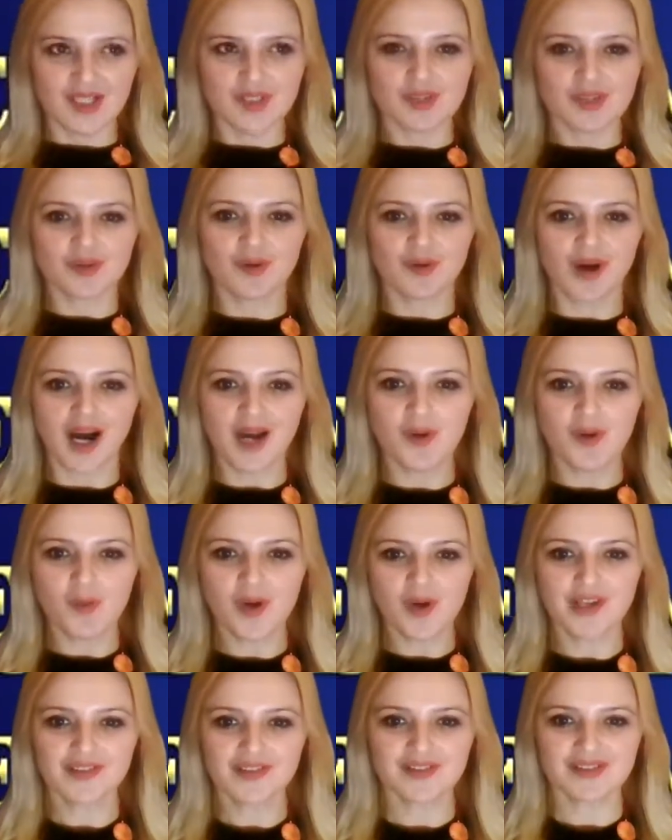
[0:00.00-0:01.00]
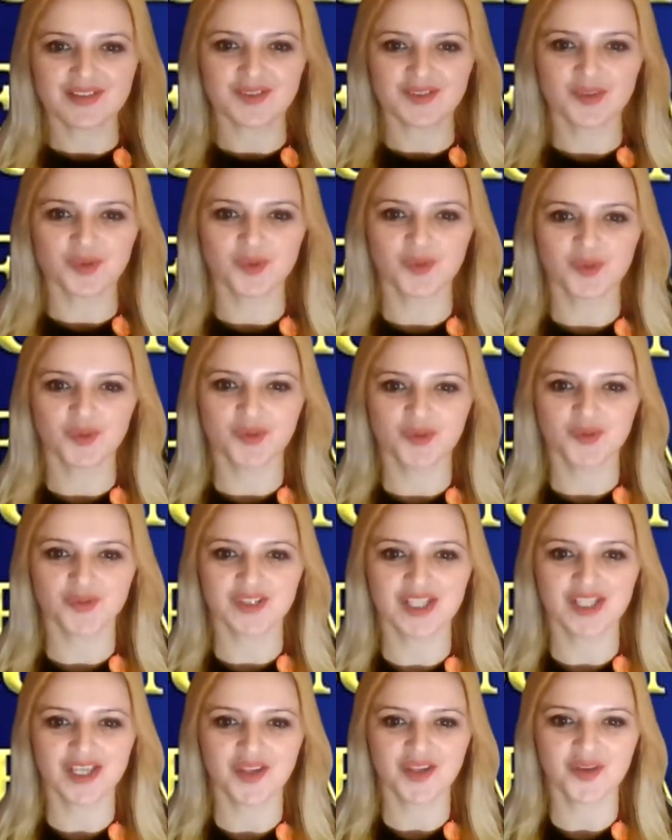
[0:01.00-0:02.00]
So I want to
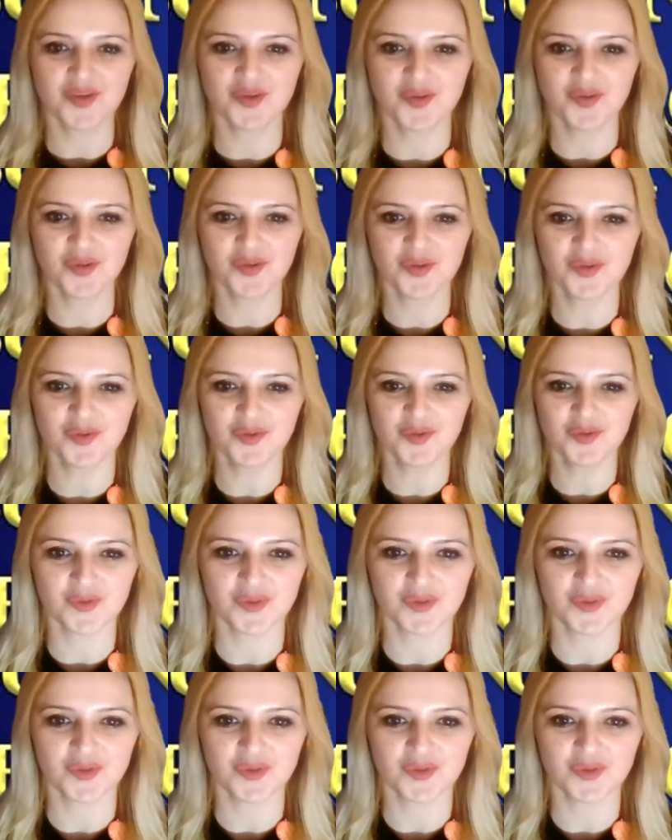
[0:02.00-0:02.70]
thank you